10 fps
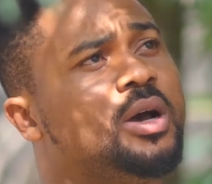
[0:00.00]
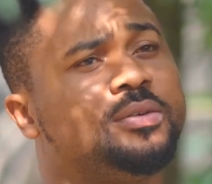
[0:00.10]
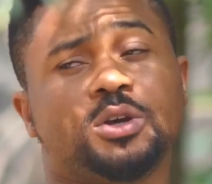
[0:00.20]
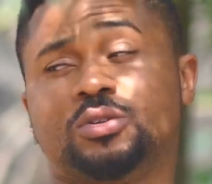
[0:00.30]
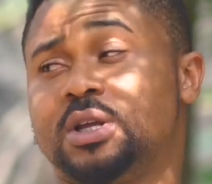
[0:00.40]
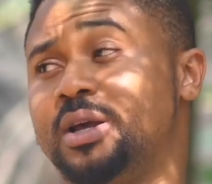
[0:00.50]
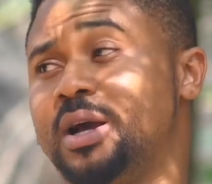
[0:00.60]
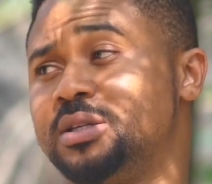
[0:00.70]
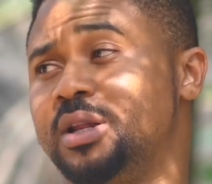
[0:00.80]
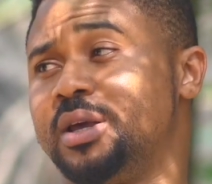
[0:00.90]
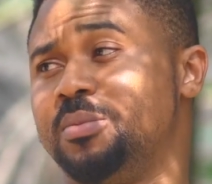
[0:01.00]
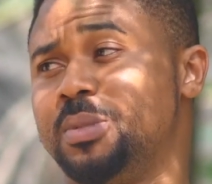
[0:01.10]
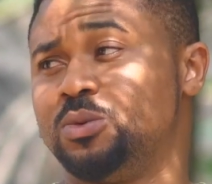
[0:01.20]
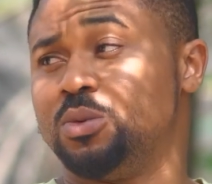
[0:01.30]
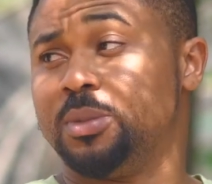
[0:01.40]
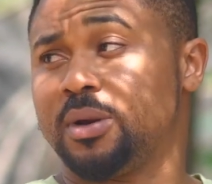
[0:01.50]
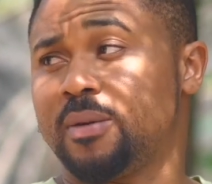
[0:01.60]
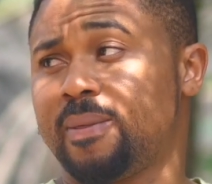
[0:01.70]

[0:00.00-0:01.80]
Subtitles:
after you started acting like a mad woman.